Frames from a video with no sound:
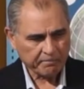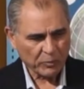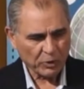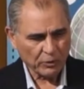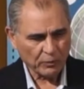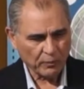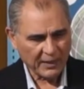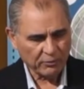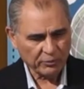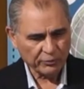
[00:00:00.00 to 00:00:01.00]
you know,
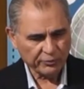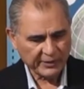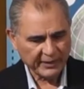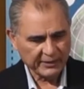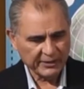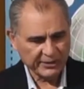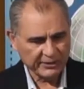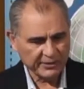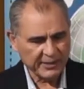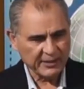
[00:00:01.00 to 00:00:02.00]
why don't you send
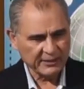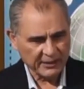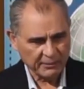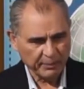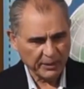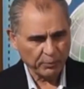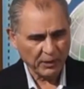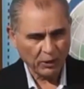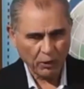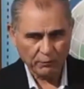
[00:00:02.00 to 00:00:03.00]
these redundant
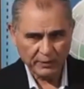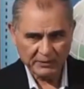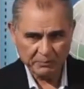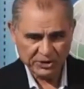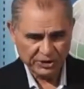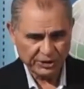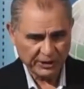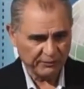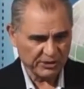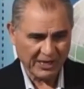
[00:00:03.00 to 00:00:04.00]
people along with
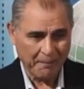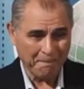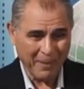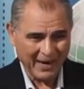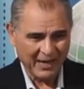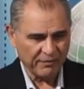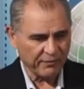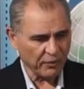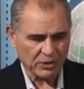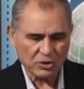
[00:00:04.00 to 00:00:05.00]
machinery which I'm buying
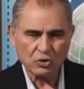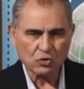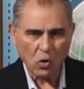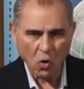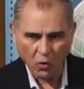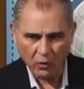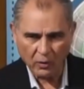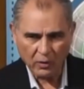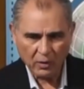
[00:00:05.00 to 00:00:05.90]
for a song,